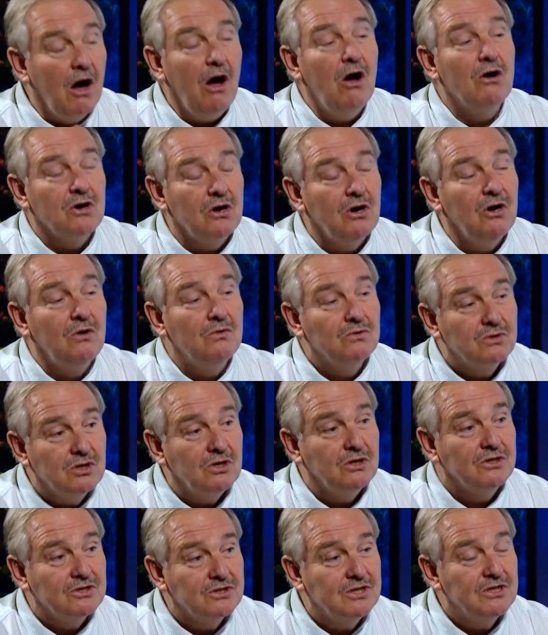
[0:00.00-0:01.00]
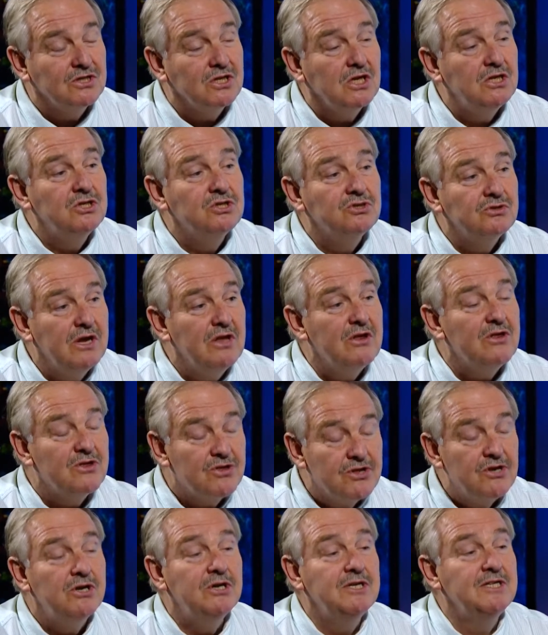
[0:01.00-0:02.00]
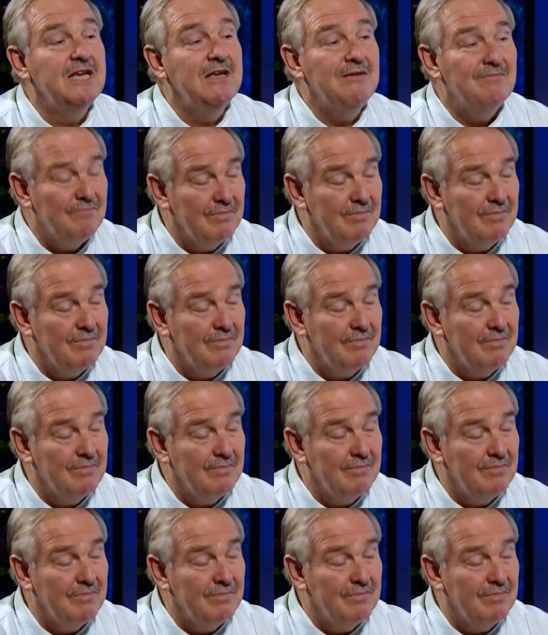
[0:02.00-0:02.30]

Alcohol costs this country 30